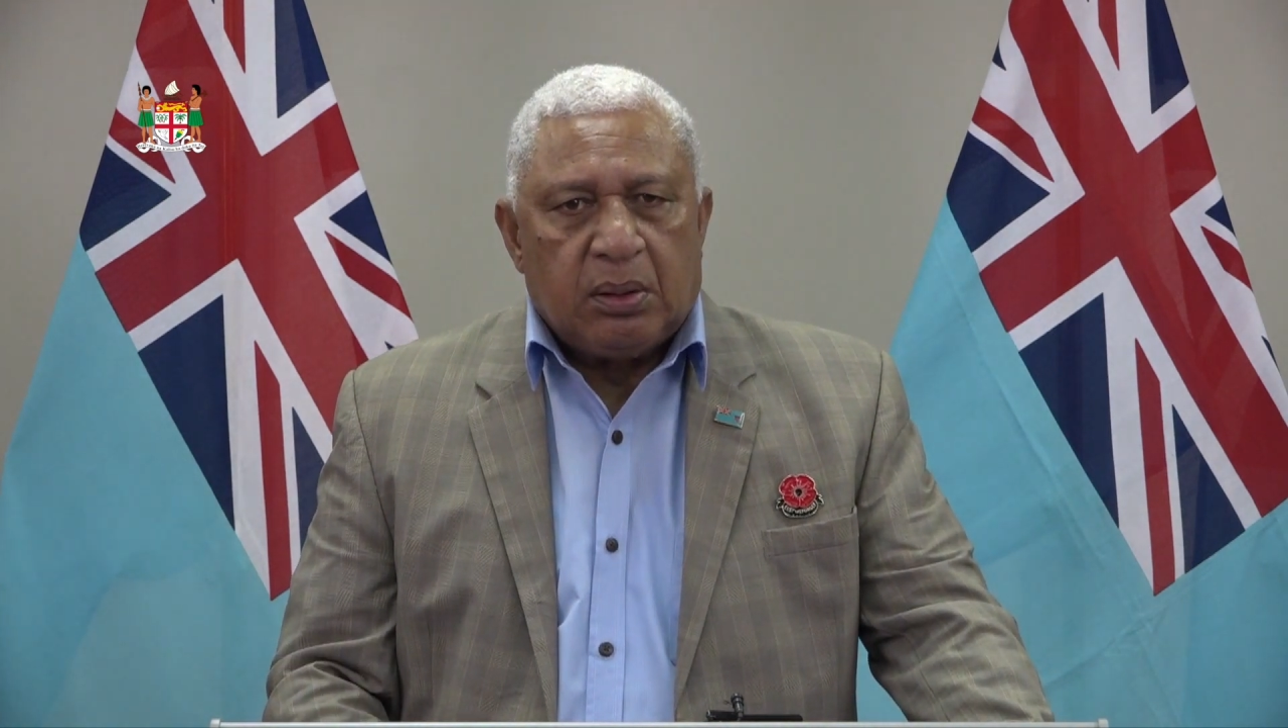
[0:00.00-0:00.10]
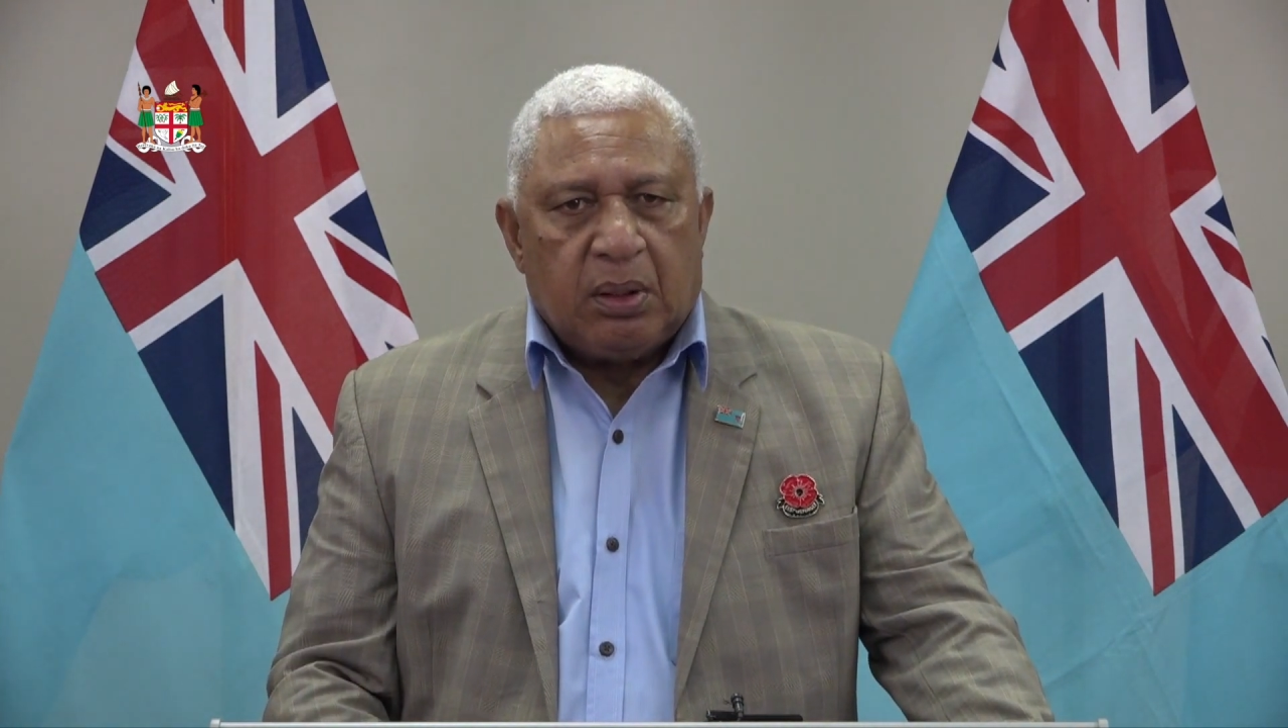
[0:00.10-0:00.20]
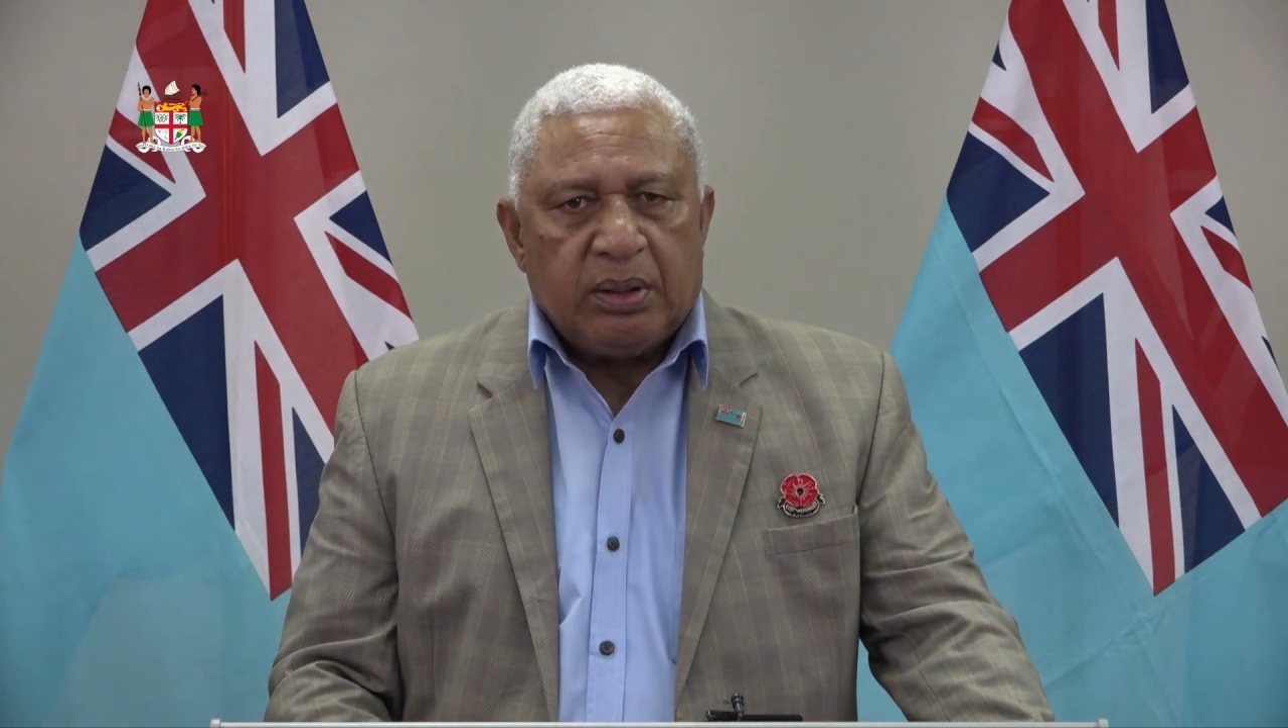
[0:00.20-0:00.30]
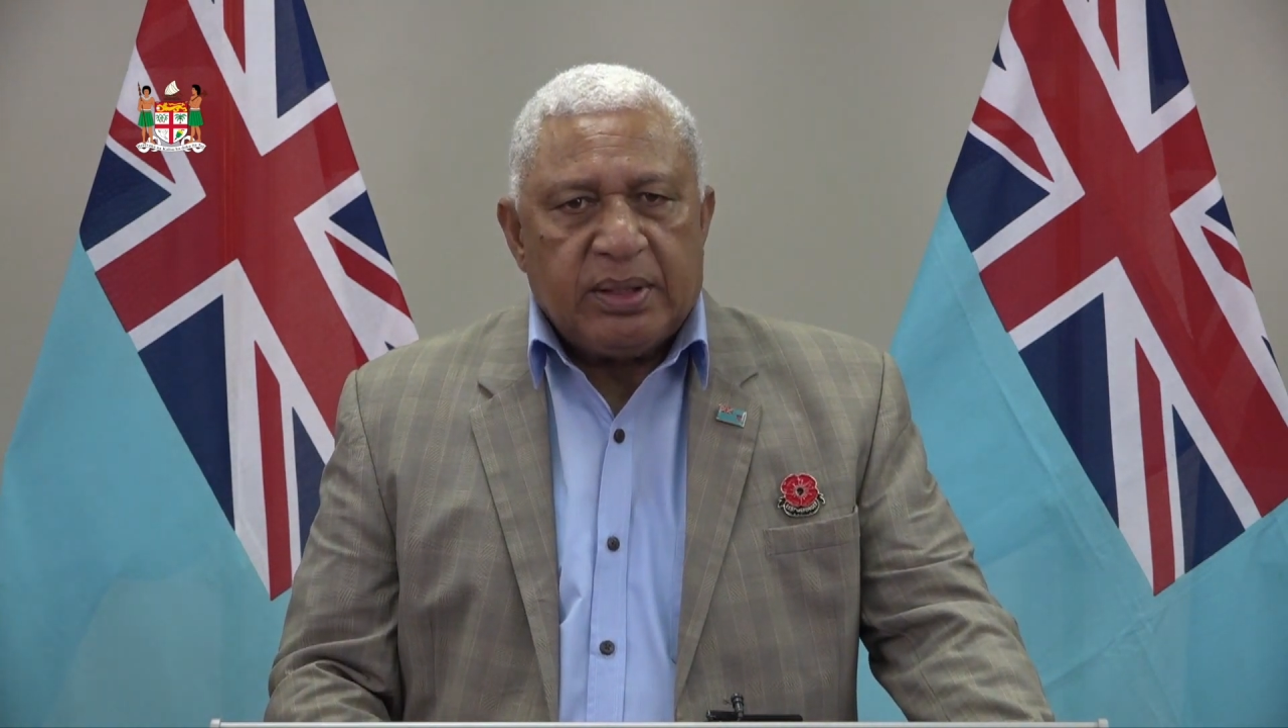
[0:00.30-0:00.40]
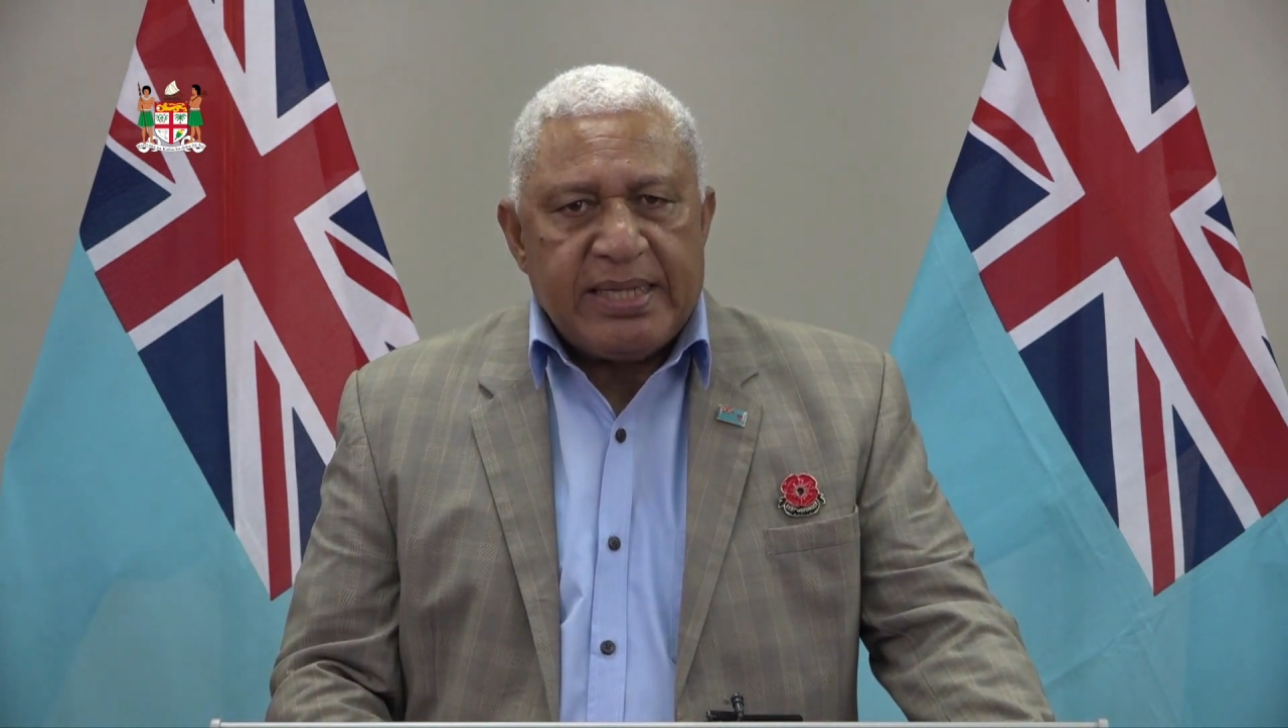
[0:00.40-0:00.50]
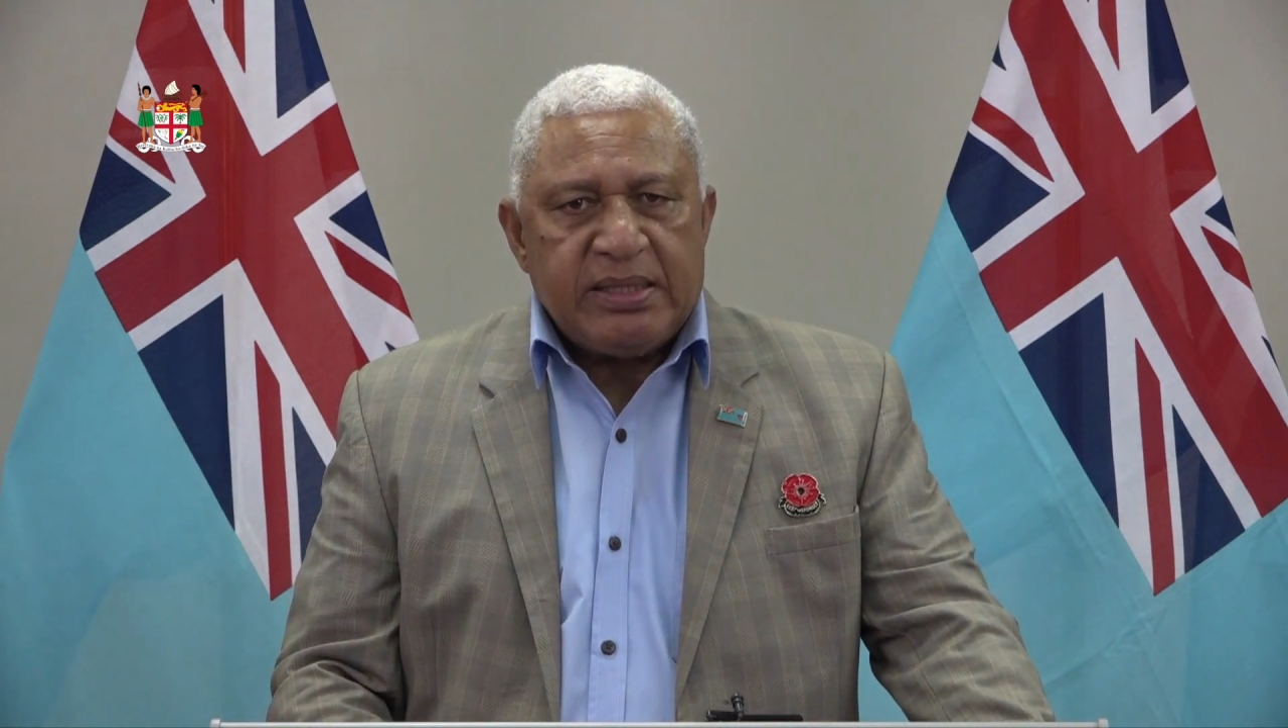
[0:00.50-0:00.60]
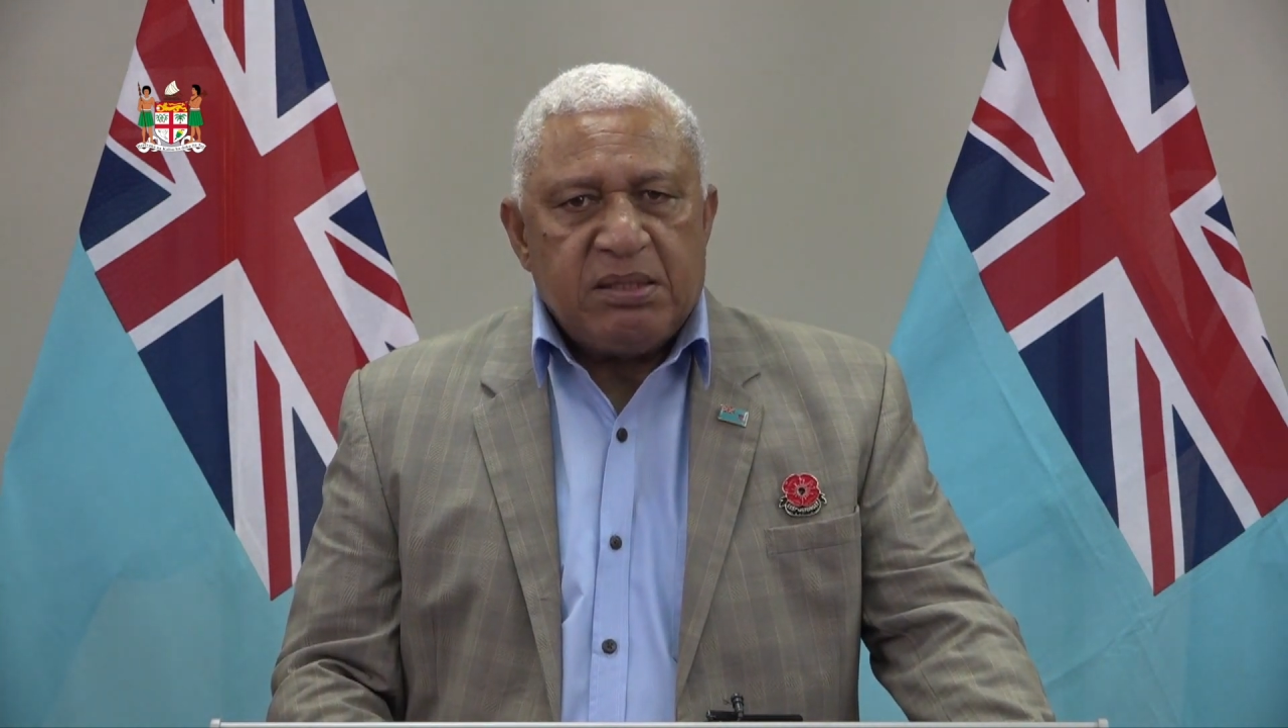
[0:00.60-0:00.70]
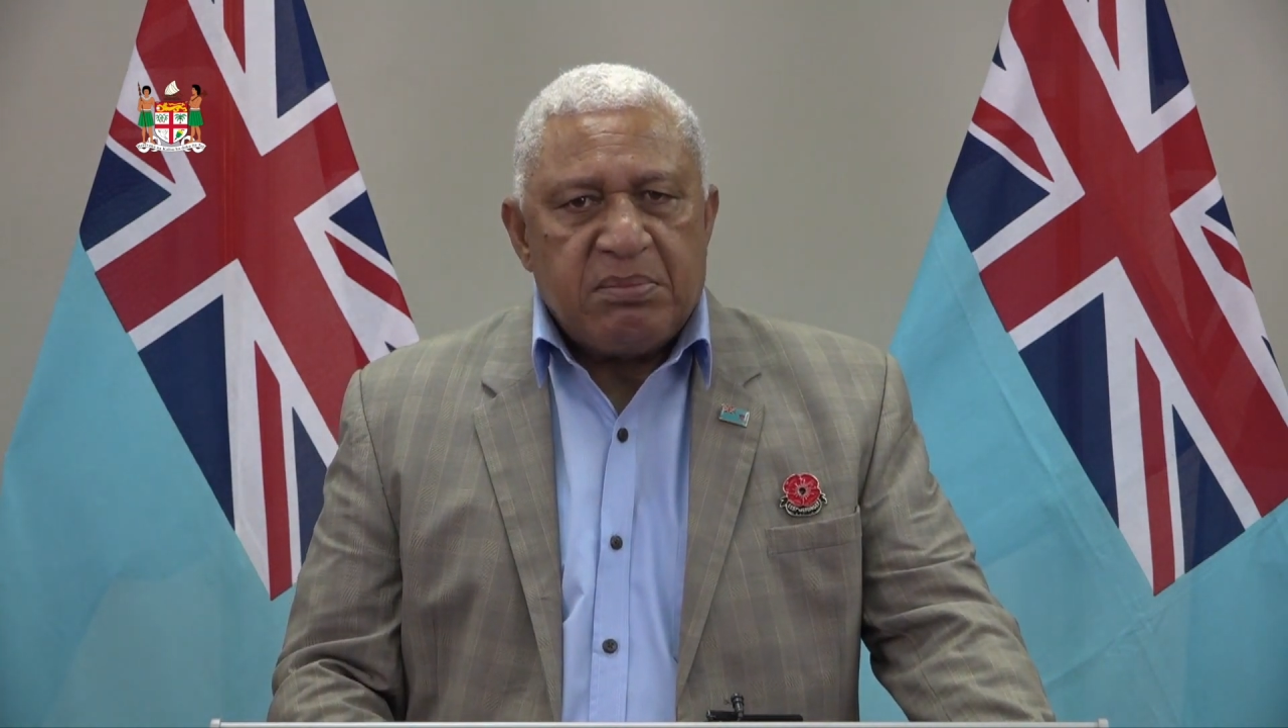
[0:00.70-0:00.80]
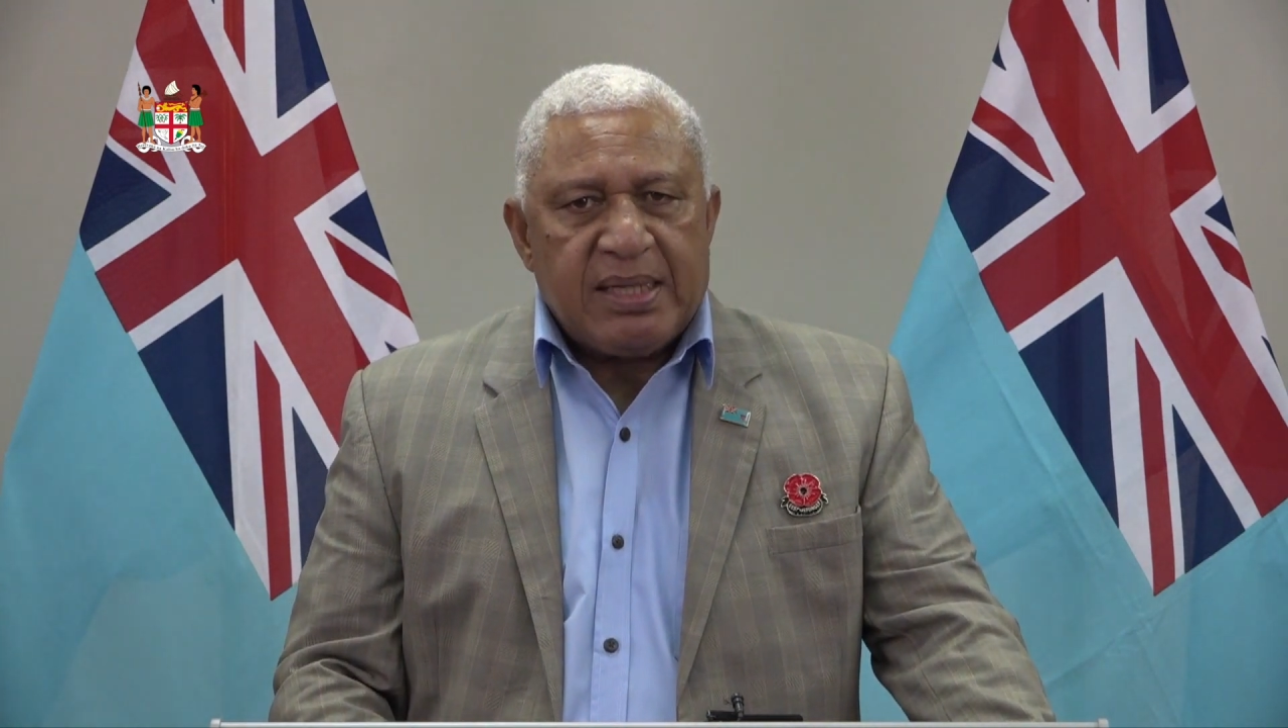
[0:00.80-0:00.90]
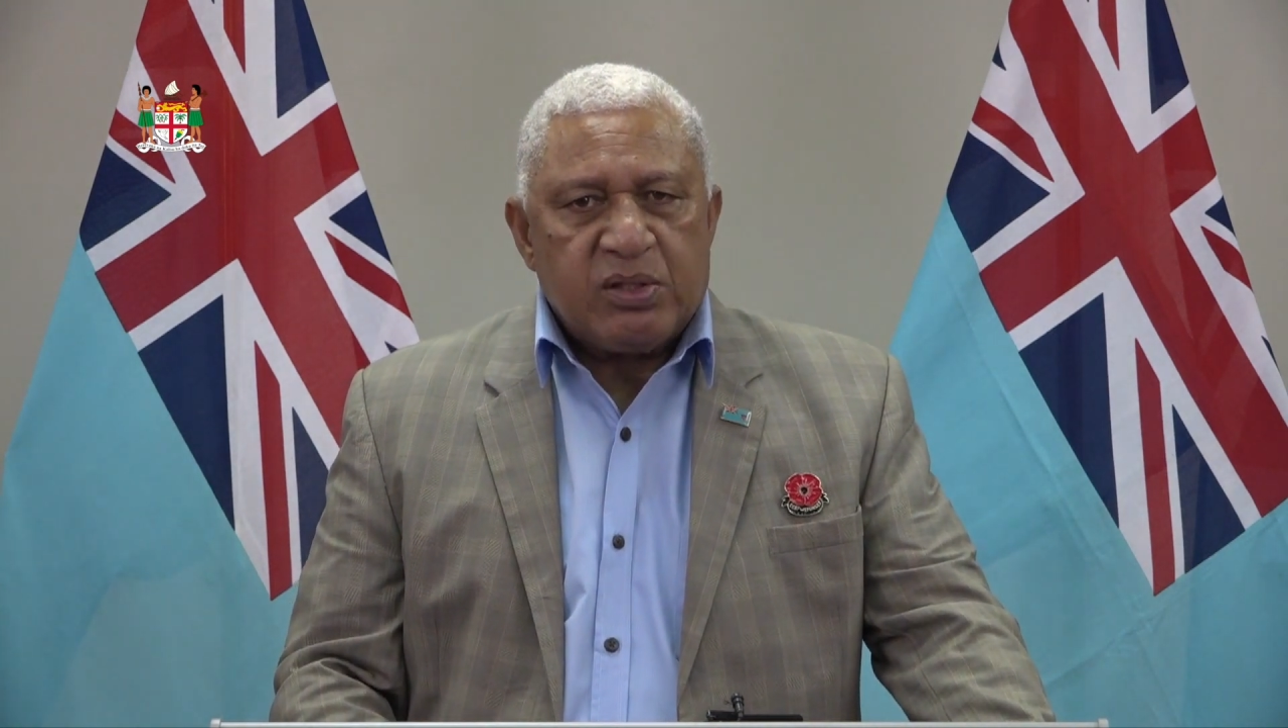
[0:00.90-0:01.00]
On
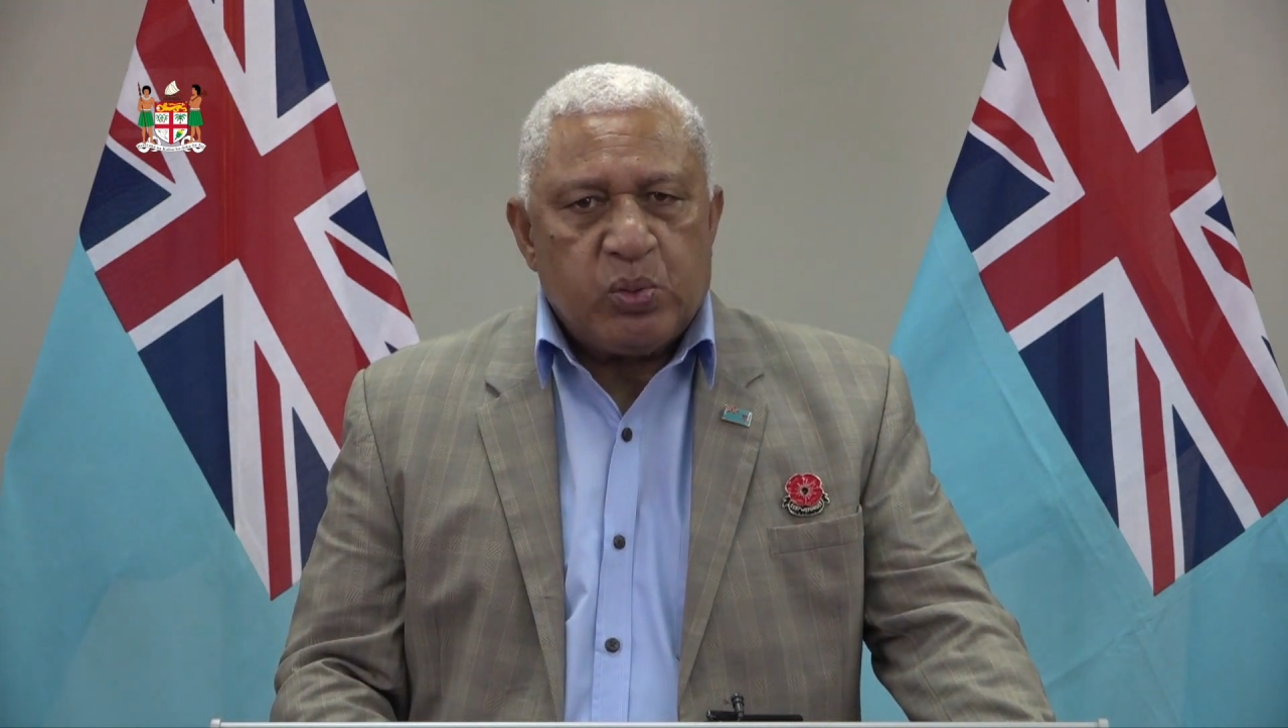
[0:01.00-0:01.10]
19 March